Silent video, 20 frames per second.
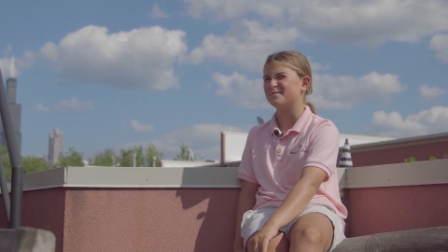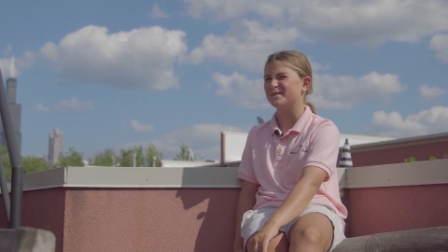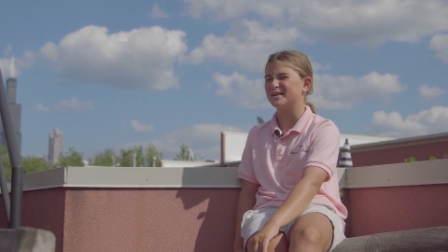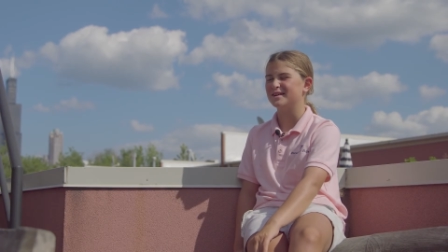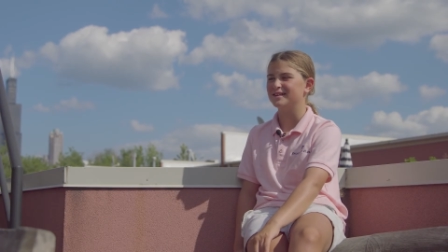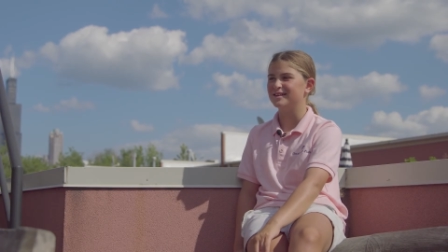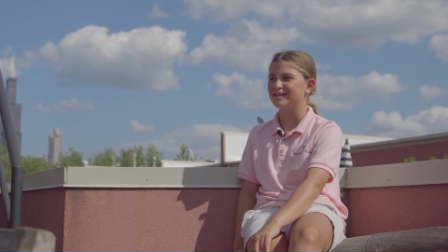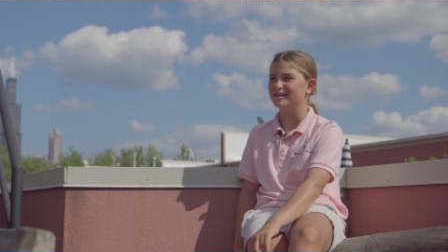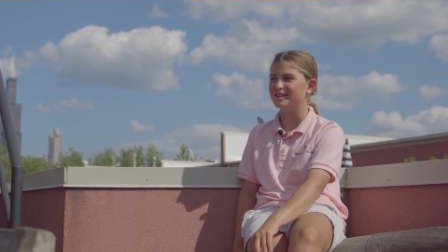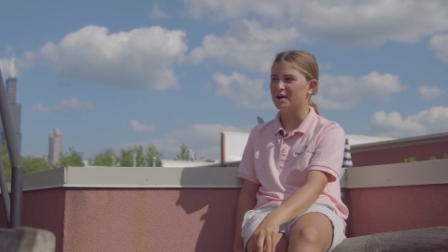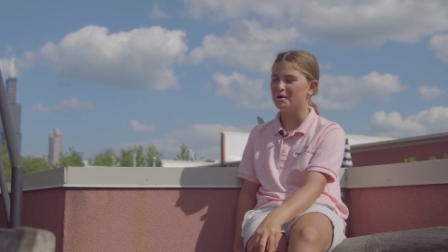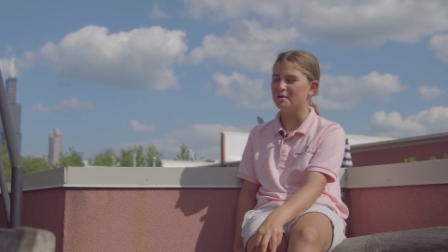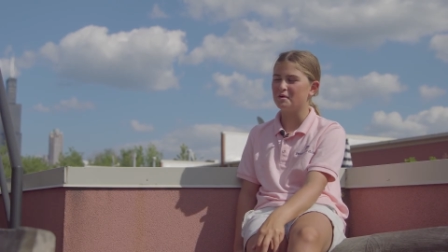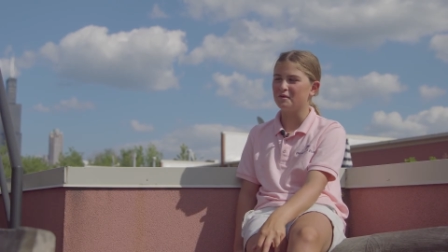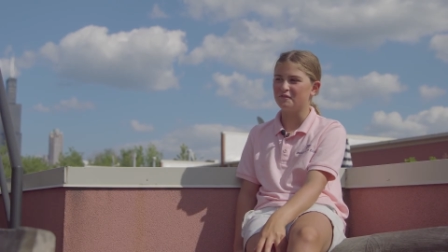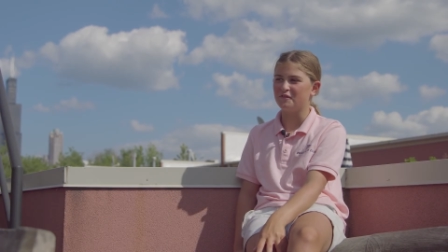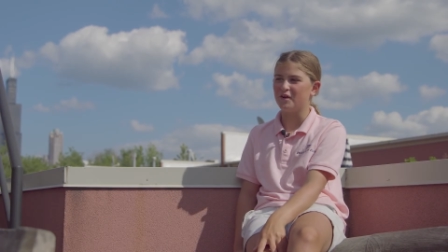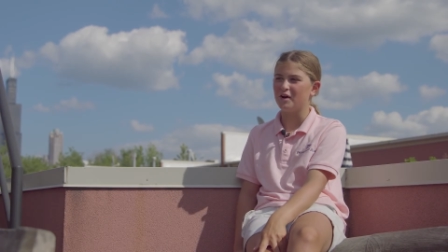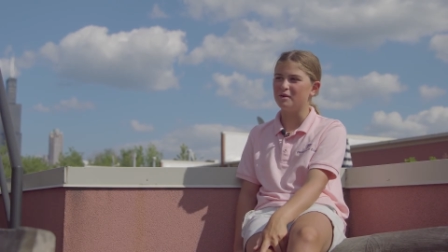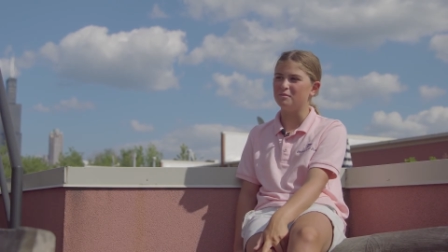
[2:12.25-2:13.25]
but they
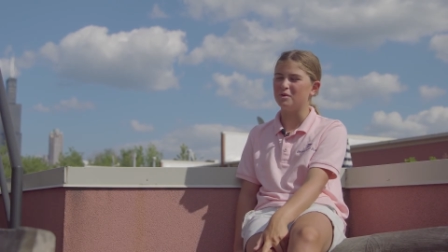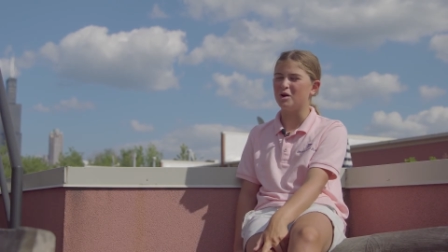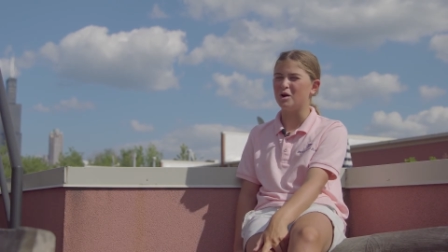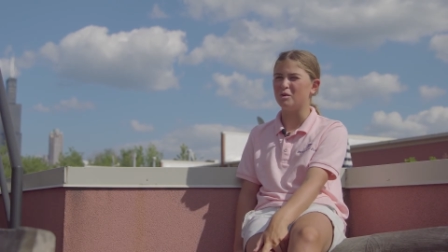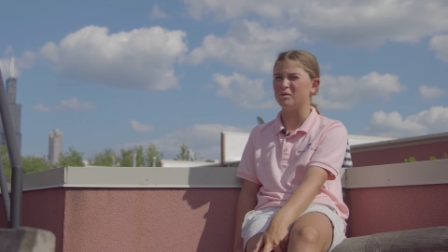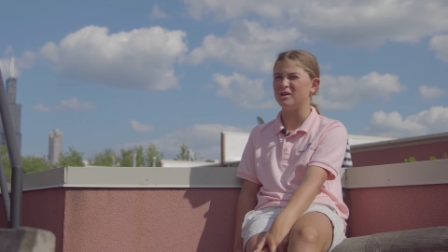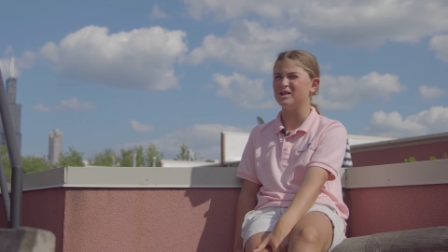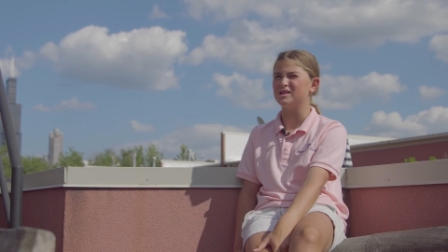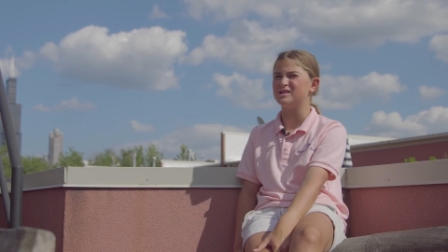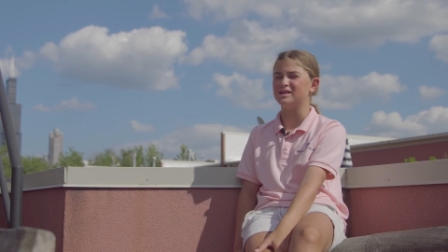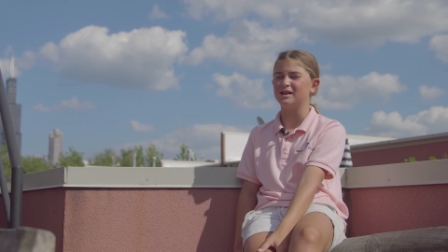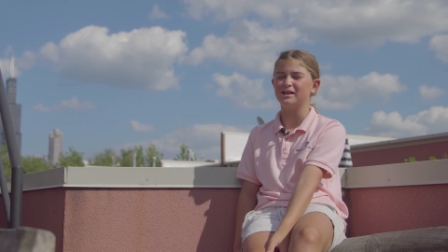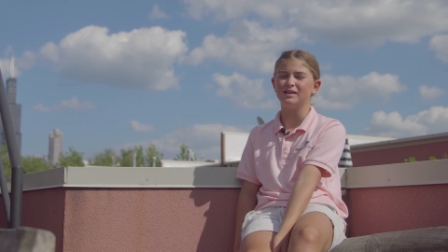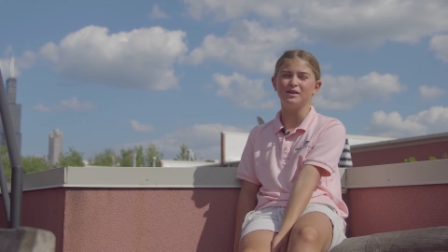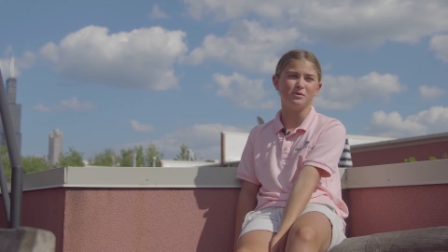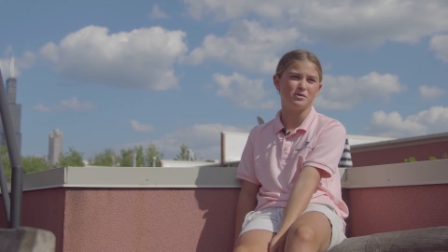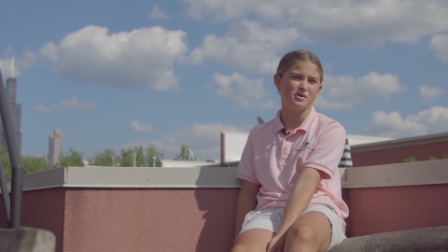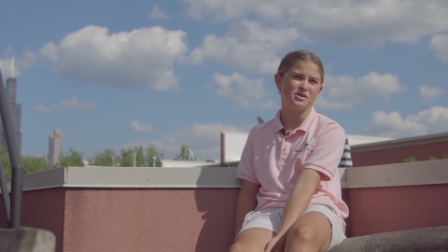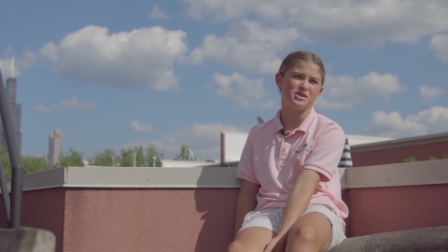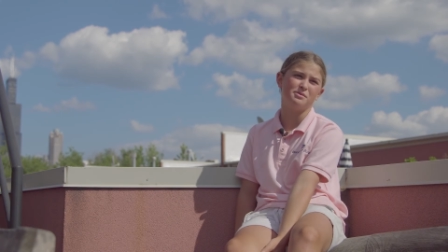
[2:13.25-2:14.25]
were fun moments,
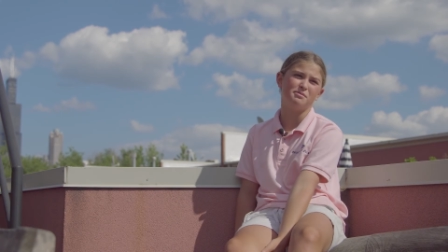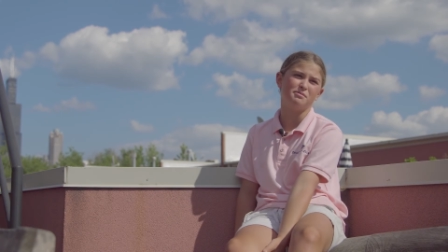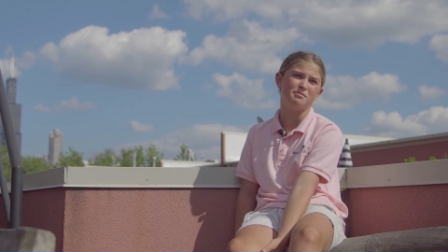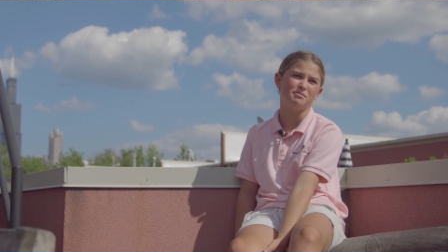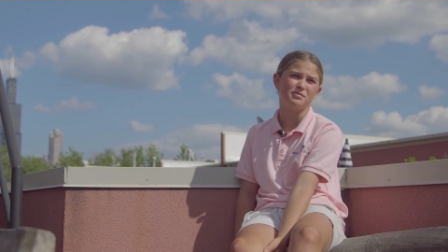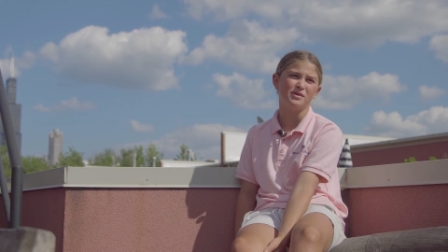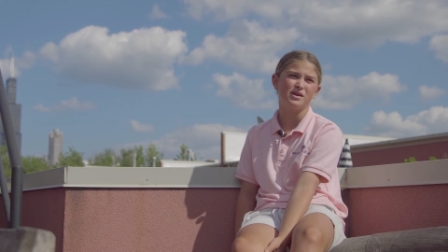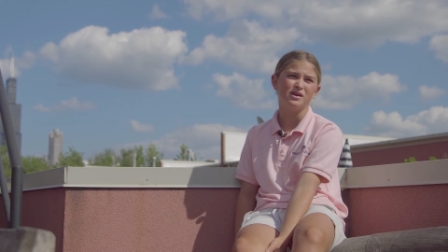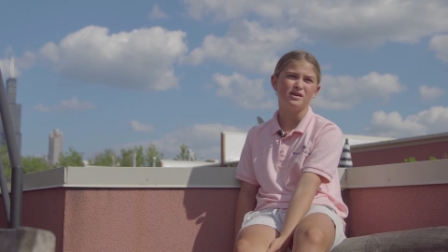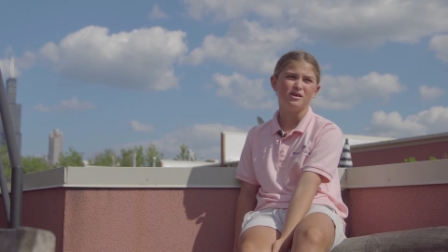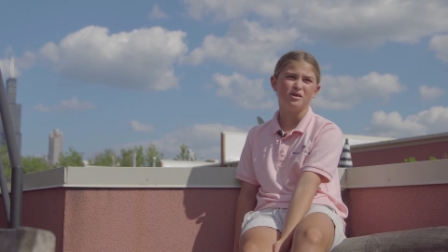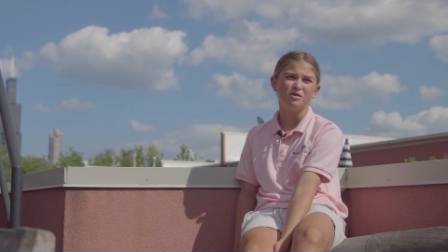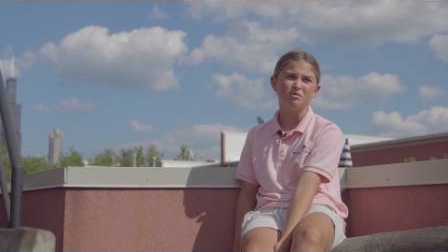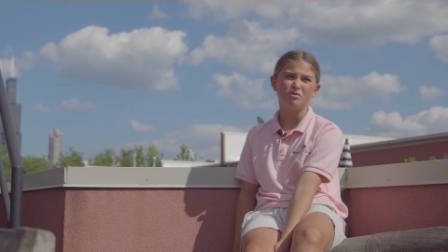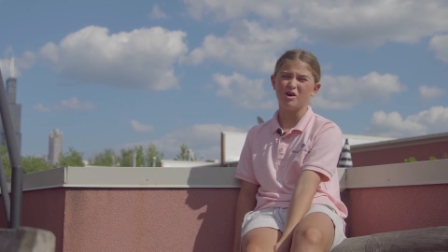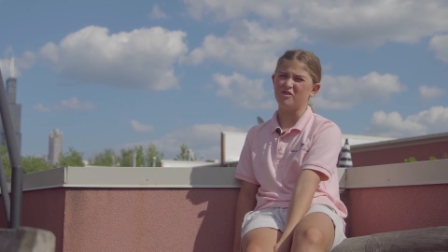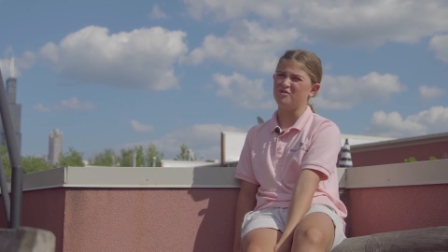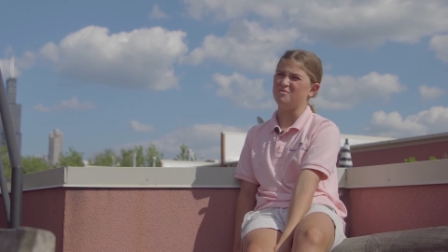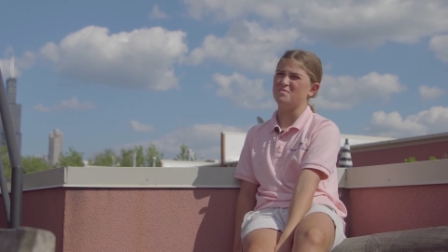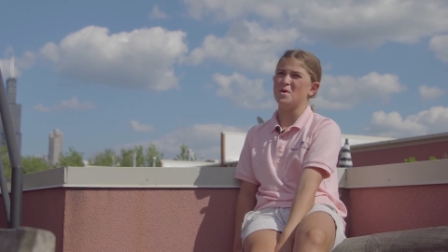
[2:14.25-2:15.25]
and there were some
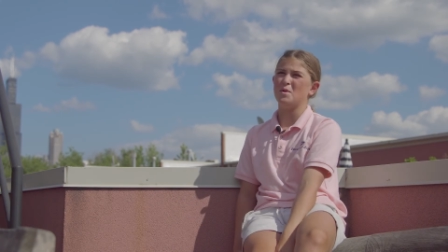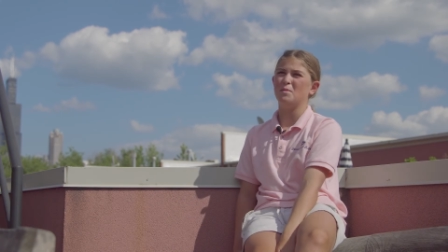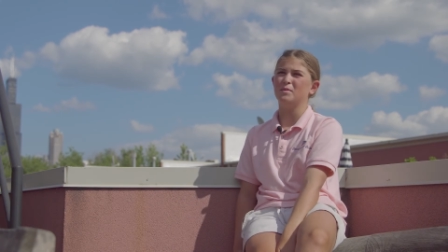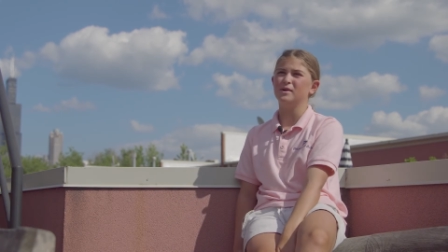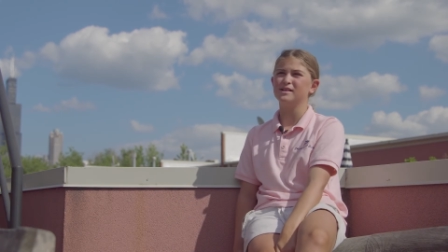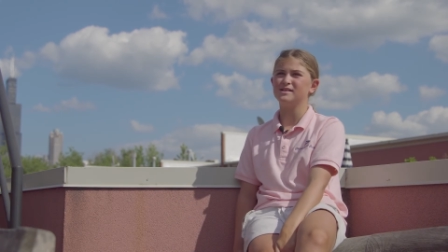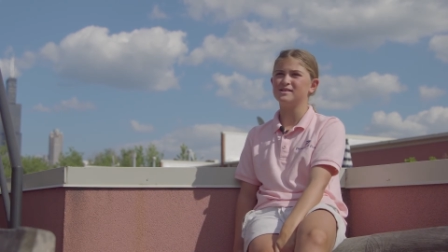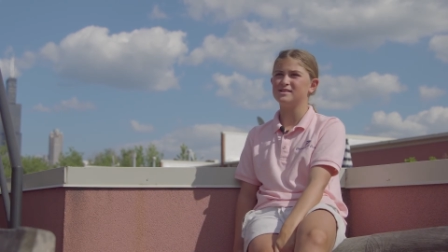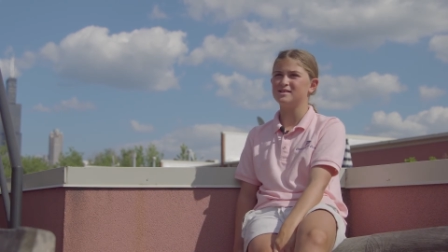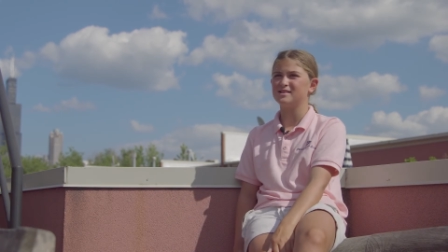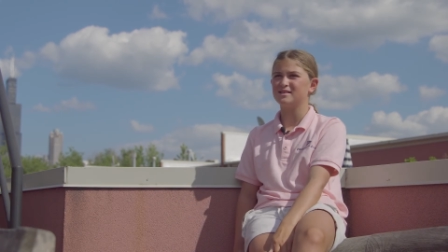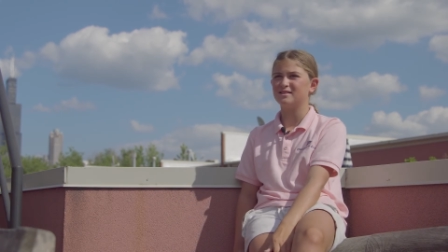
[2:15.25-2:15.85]
rough moments.